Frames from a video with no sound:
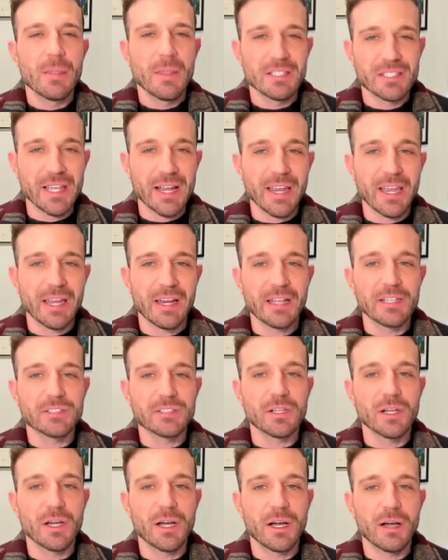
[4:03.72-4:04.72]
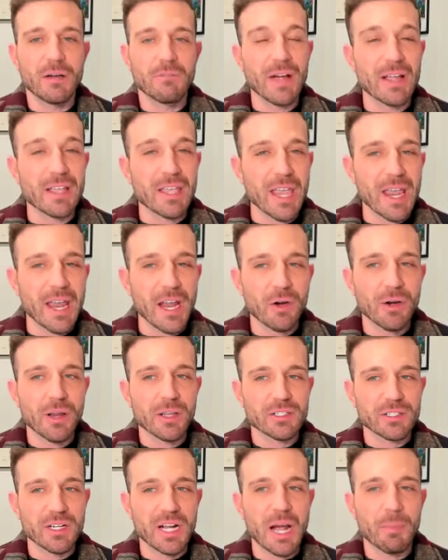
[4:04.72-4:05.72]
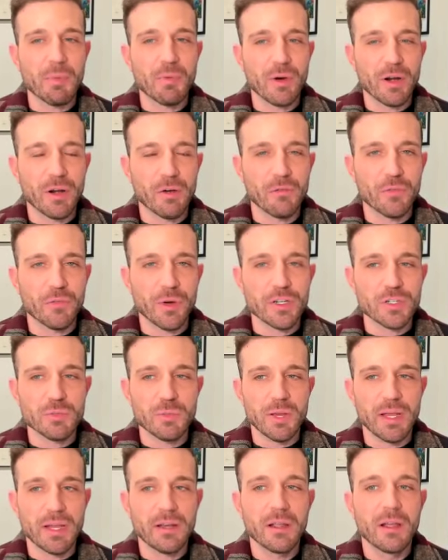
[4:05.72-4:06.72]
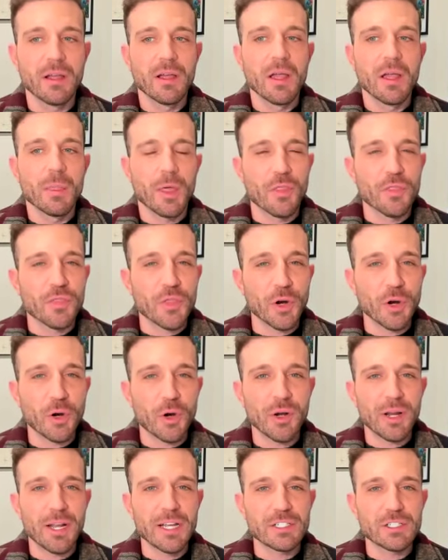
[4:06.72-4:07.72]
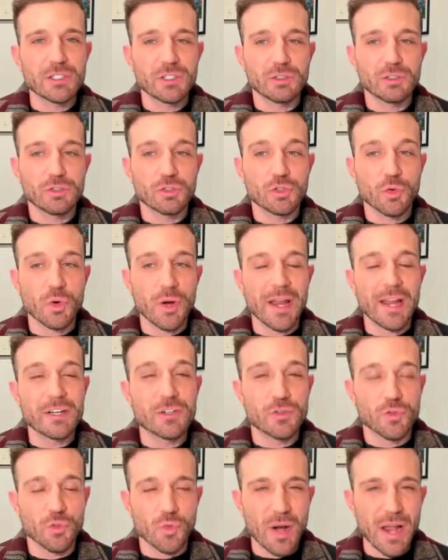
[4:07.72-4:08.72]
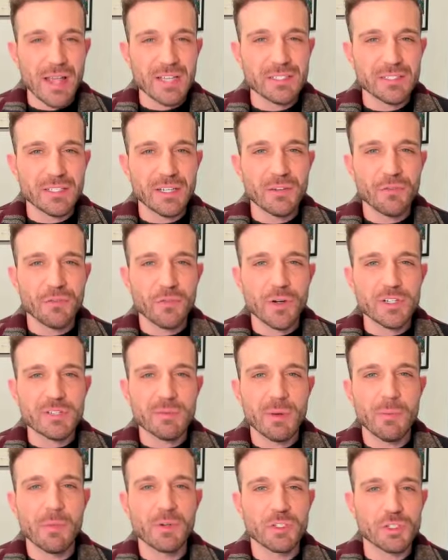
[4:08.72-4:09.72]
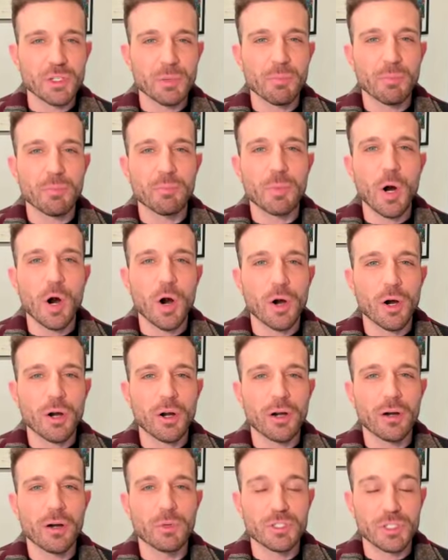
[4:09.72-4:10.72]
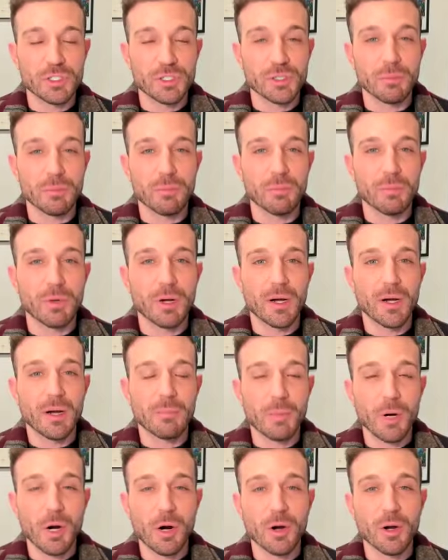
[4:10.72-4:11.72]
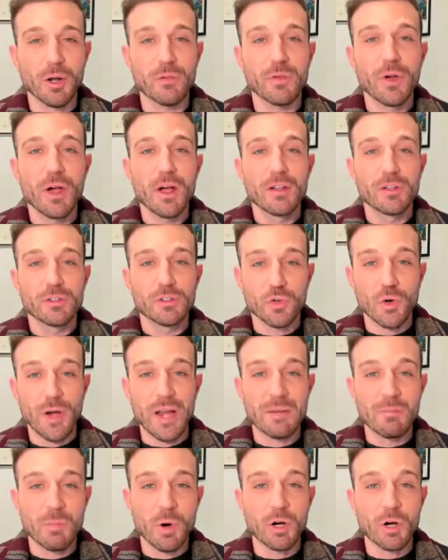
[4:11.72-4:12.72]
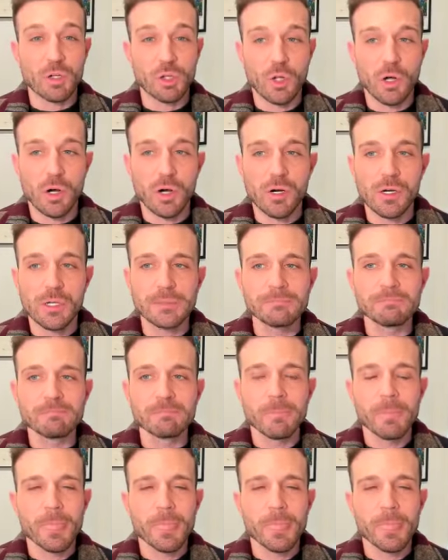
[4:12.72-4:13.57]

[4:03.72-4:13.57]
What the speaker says: The second is vicarious copyright infringement. The third is trade dress infringement, which is a part of trademark law.